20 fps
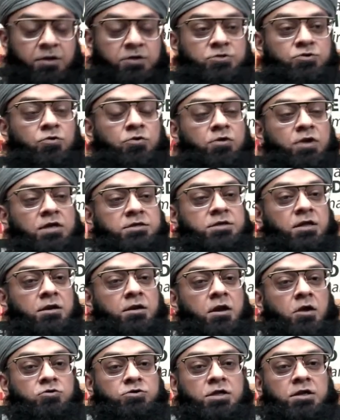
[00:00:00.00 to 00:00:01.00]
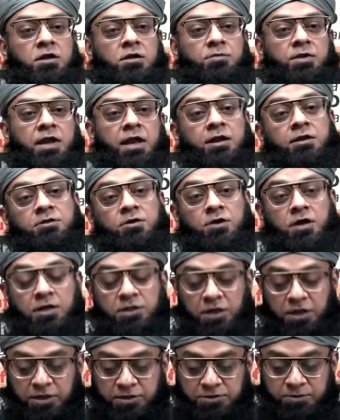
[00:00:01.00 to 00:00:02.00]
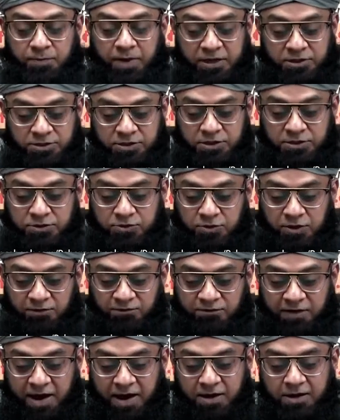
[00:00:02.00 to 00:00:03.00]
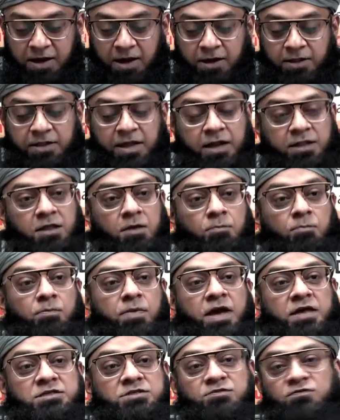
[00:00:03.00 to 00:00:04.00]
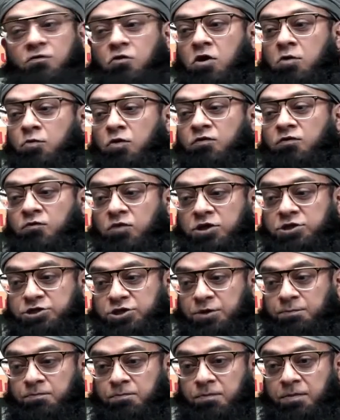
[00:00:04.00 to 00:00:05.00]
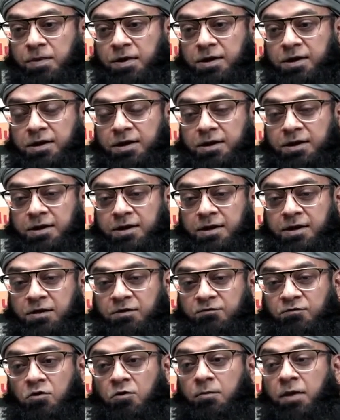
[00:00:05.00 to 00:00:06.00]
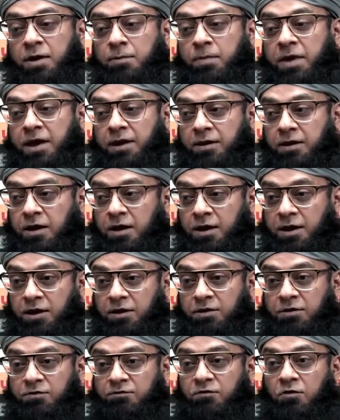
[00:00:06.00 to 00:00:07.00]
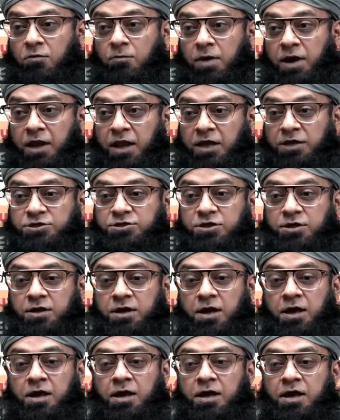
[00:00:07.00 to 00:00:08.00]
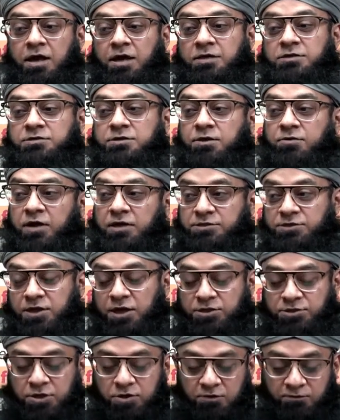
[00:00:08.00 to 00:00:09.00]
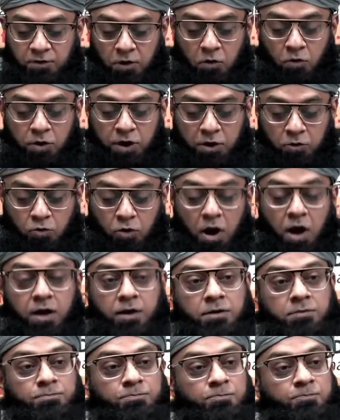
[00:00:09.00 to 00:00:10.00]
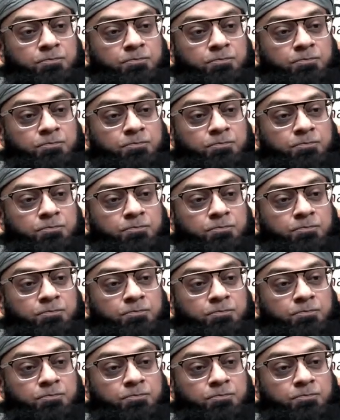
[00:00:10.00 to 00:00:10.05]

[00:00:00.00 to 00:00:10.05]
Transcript: Rasulullah sallallahu alaihi wasallam in another hadith mentions to the fact that the best form of worship for my mankind, for my nation, is the recitation of the Holy Quran.